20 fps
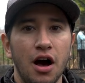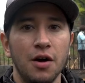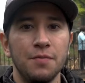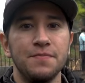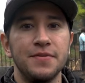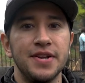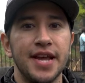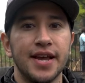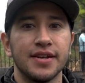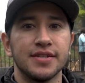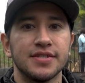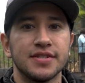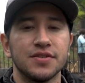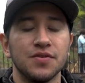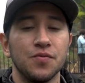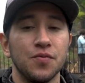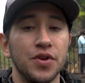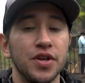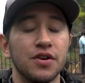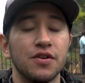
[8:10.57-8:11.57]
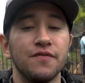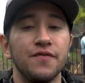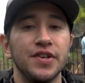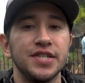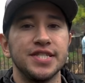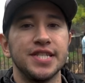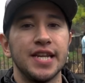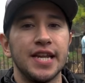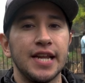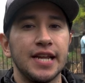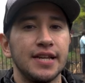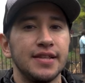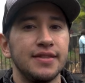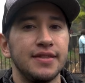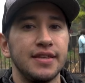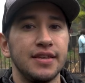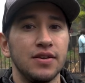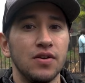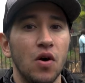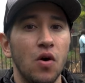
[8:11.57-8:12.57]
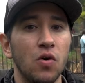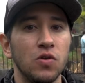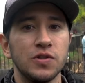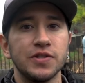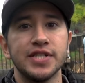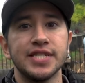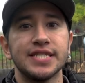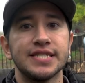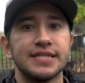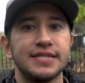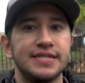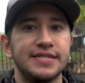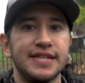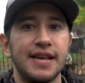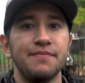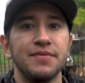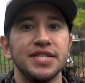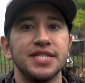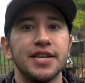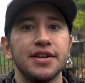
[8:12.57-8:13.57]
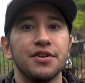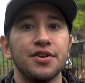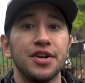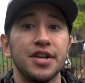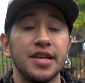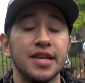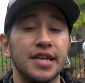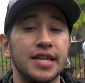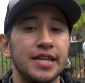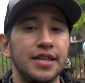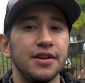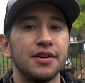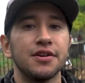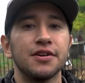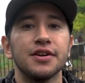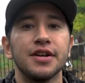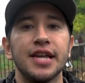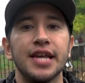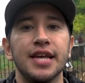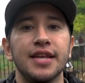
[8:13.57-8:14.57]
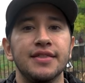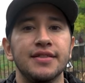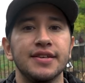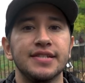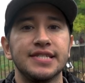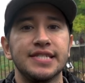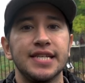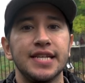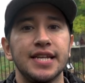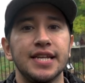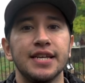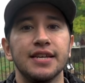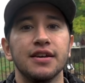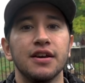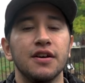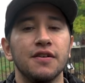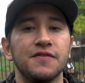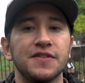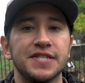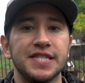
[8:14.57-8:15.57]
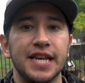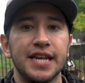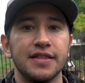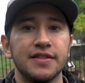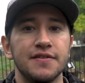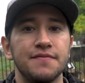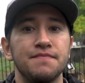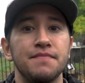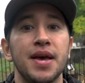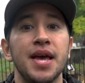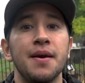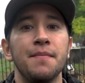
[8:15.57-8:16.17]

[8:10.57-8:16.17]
Up next, we are visiting the oldest cemetery here in the city of Salem,